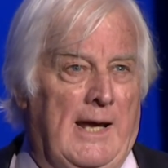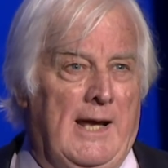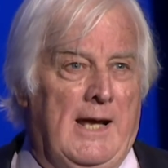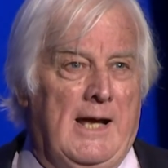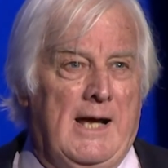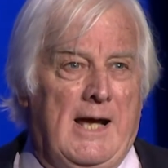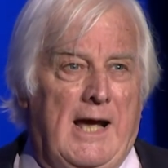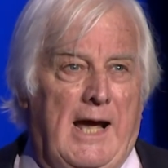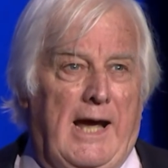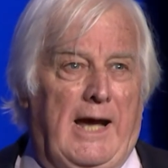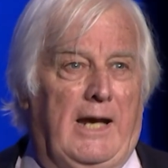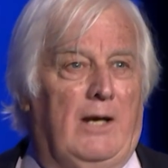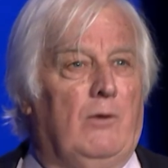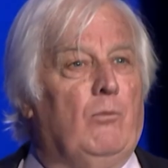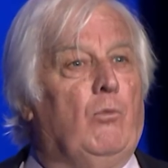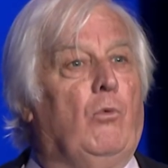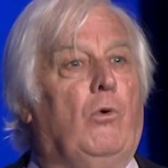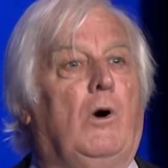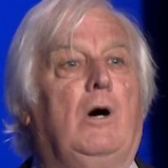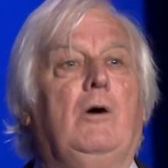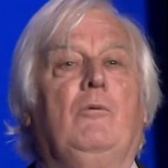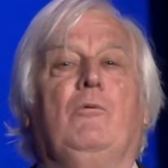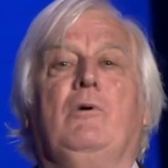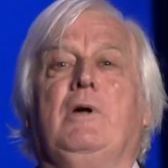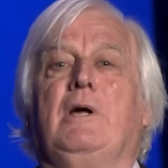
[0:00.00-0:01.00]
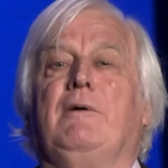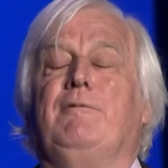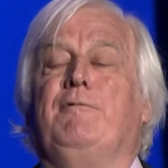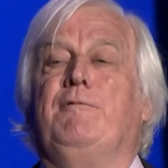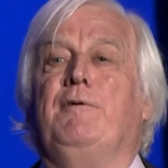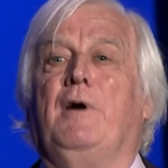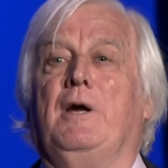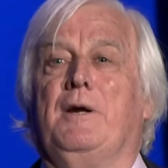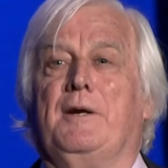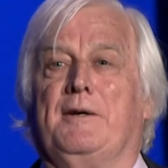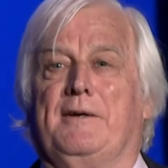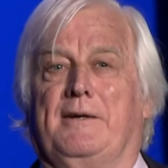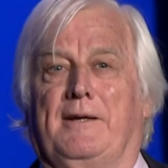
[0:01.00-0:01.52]
And what we're
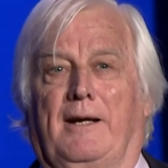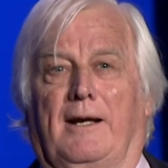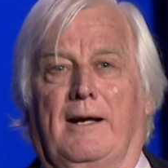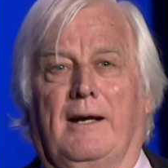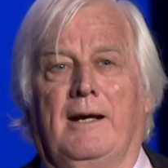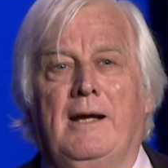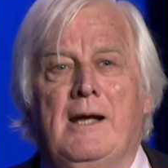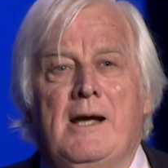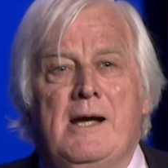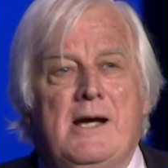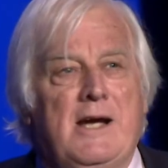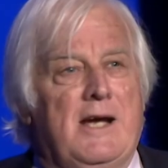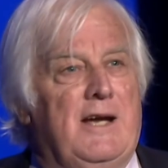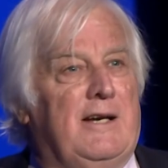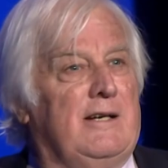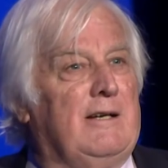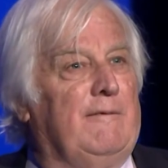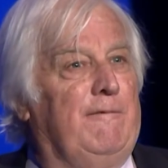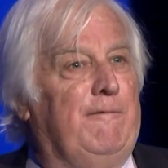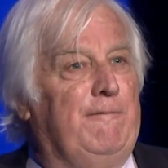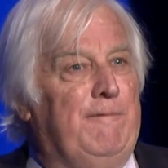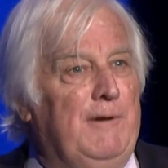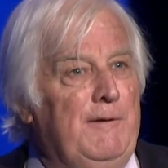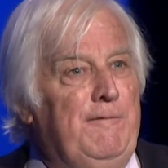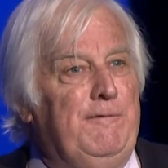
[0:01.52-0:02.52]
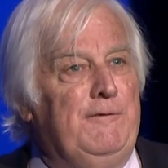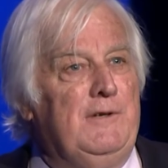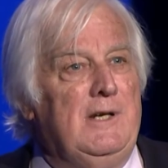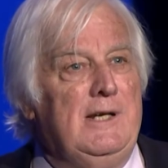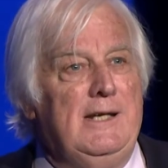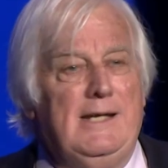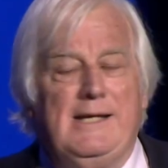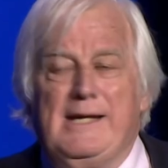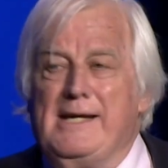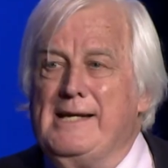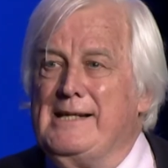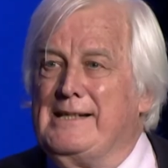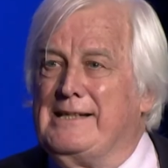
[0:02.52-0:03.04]
facing is a
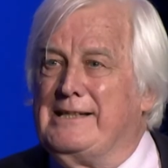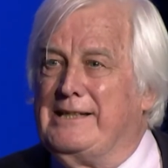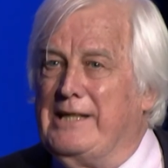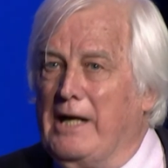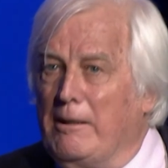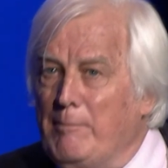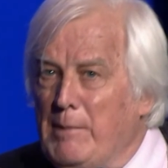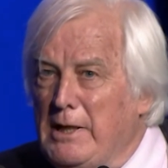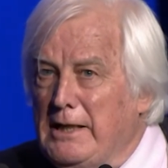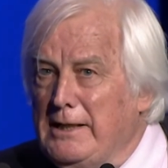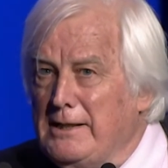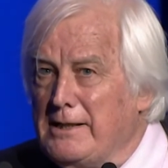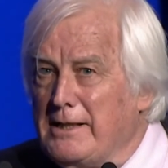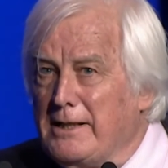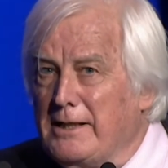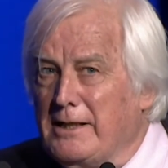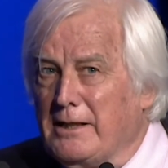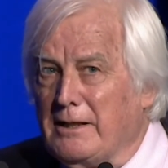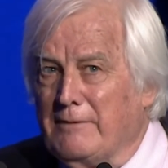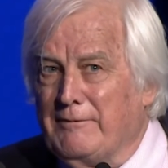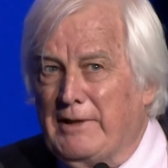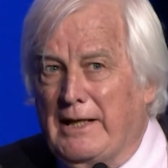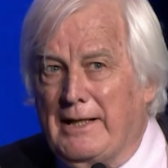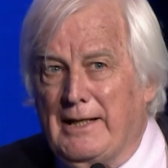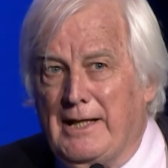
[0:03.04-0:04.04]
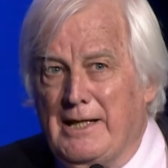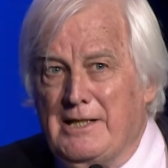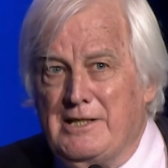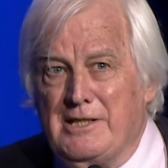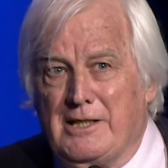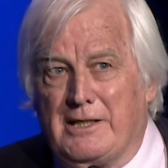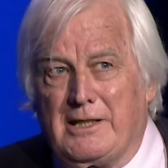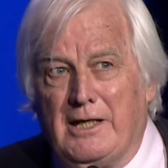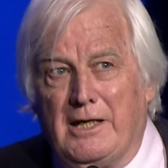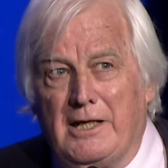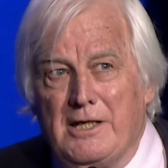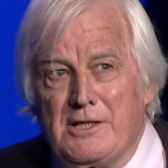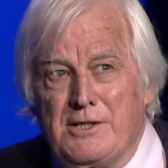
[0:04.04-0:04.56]
50-year dumbing down of our
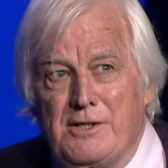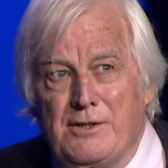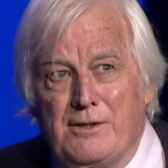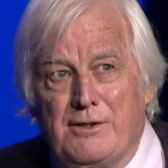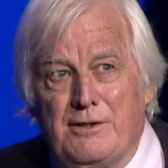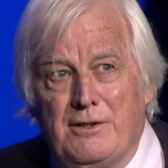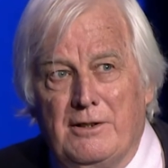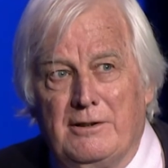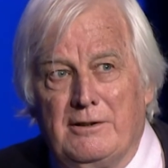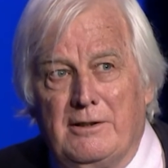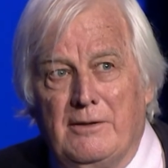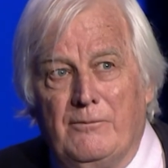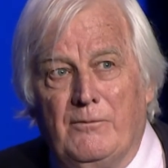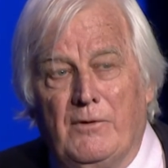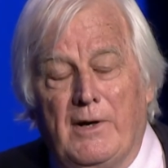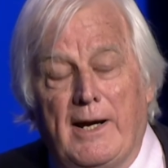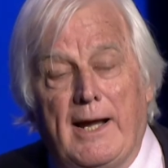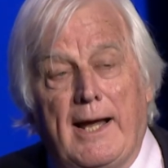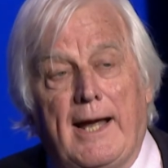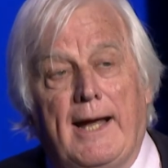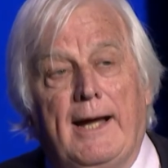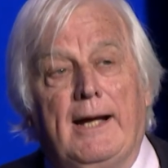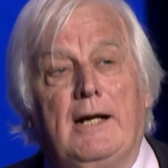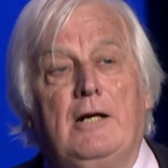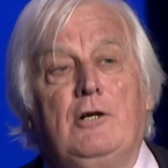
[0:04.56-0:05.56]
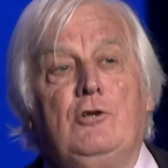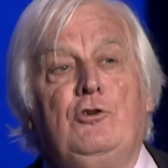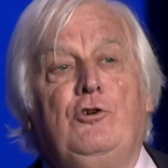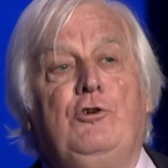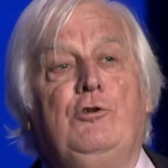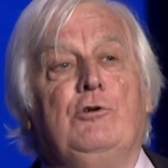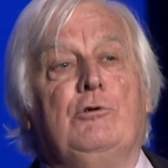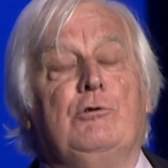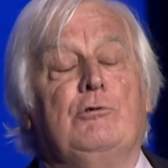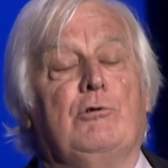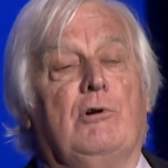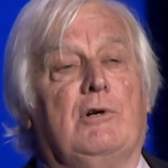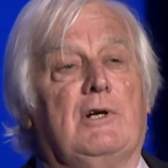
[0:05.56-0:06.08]
education system where our
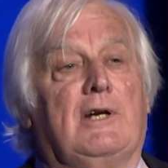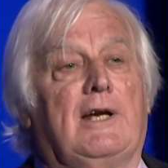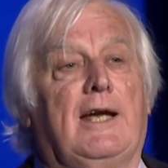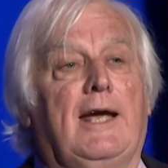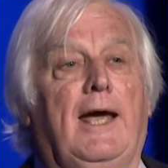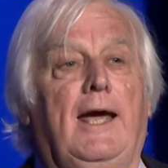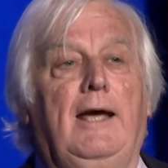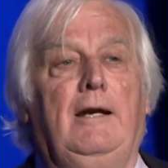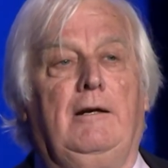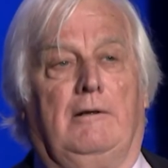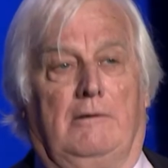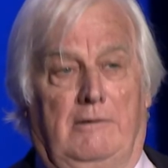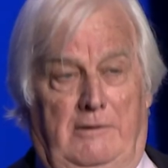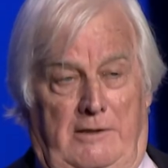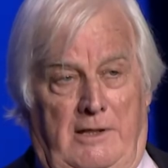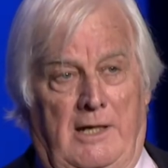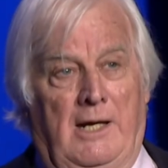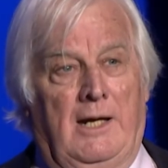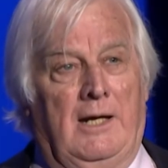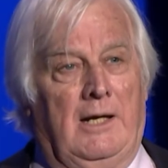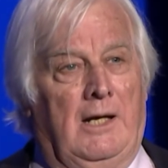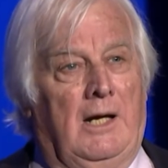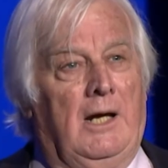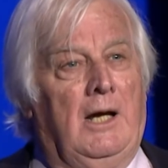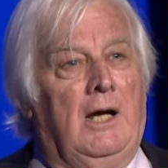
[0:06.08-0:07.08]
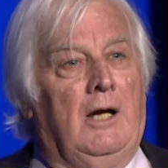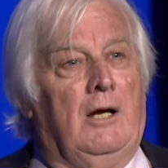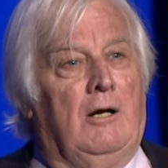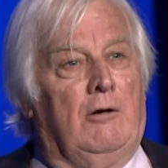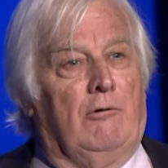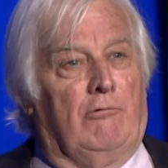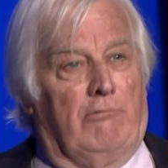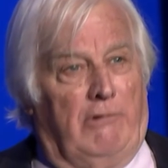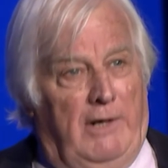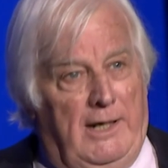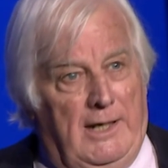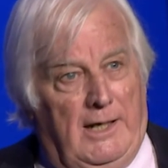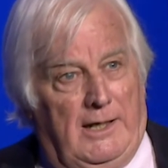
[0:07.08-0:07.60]
children cannot
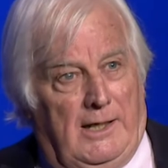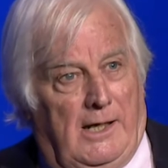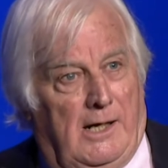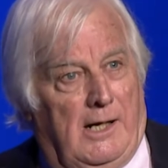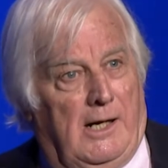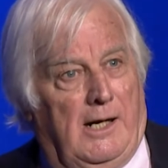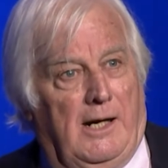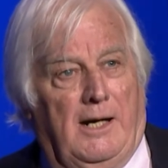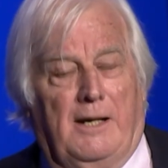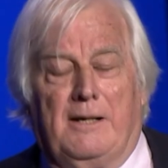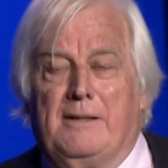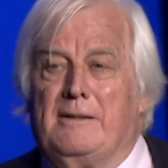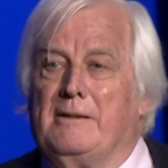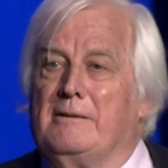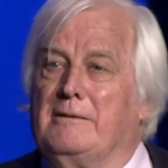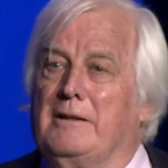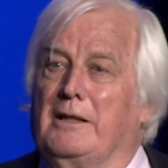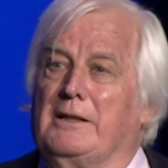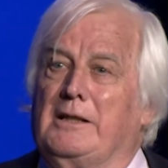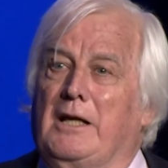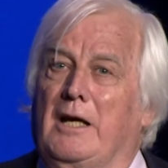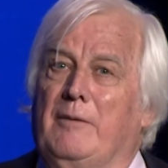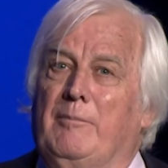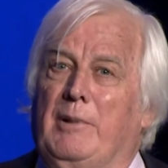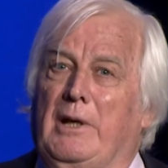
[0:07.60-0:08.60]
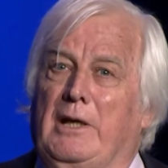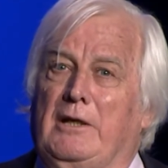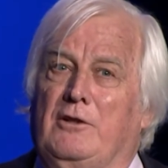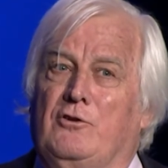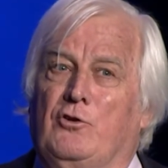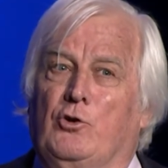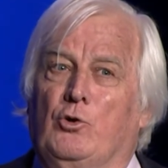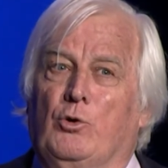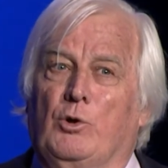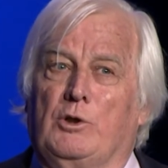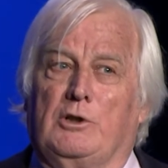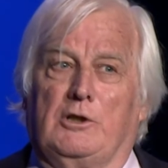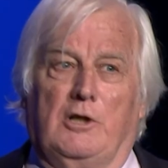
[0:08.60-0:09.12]
realise that they've been
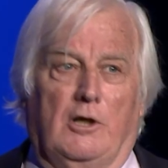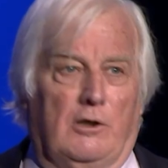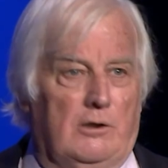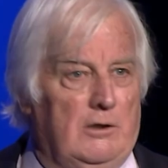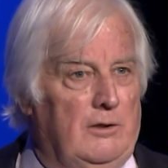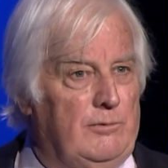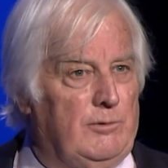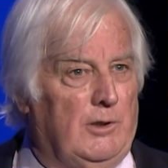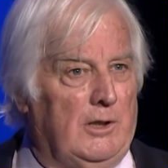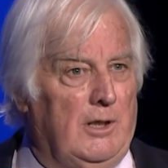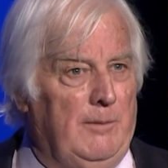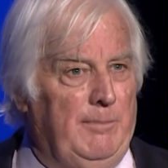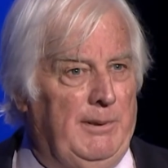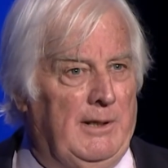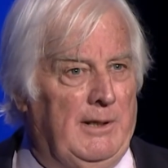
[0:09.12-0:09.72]
taught codswallop,